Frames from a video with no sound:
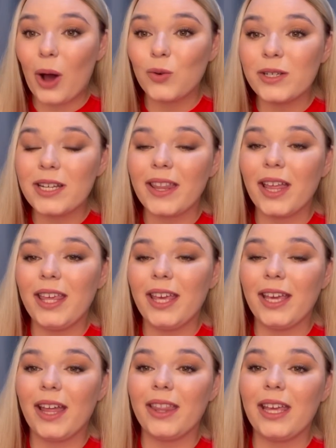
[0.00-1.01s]
and then you can
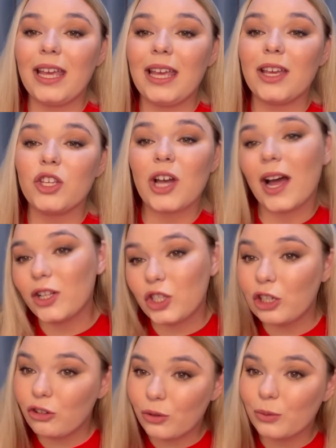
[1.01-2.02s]
get the
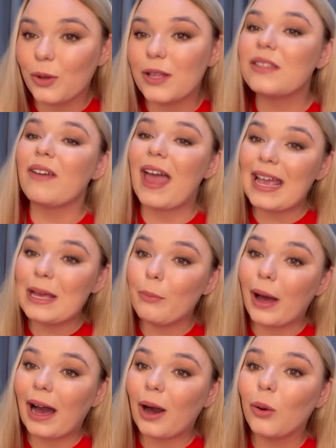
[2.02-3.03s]
children ones for
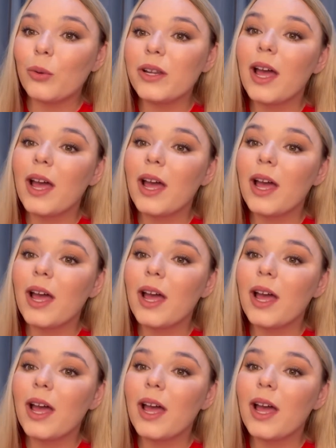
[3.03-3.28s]
£8,